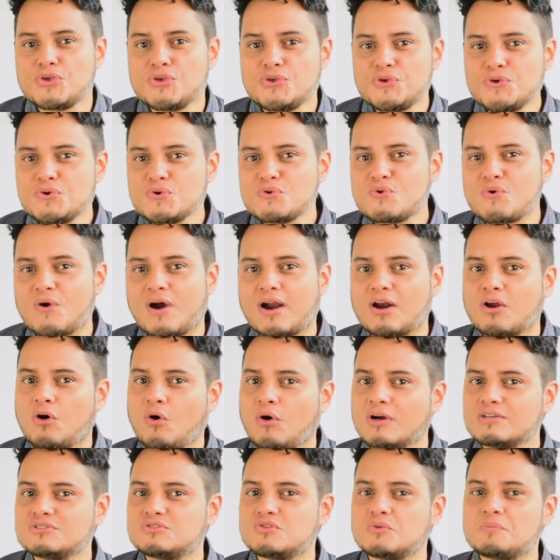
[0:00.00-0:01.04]
you are
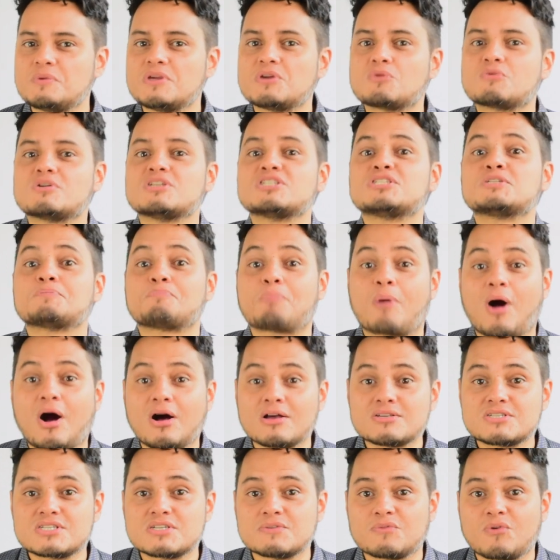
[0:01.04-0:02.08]
going to be
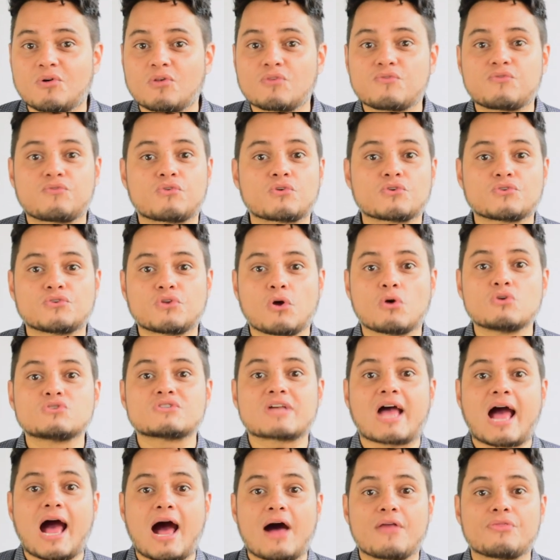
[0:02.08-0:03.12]
responsible for those
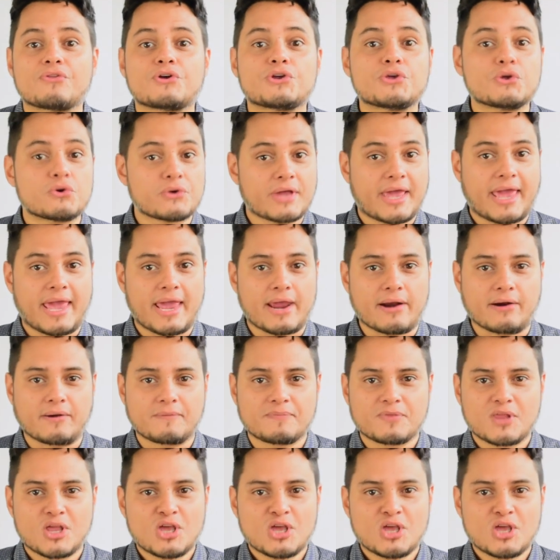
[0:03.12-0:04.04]
under your care,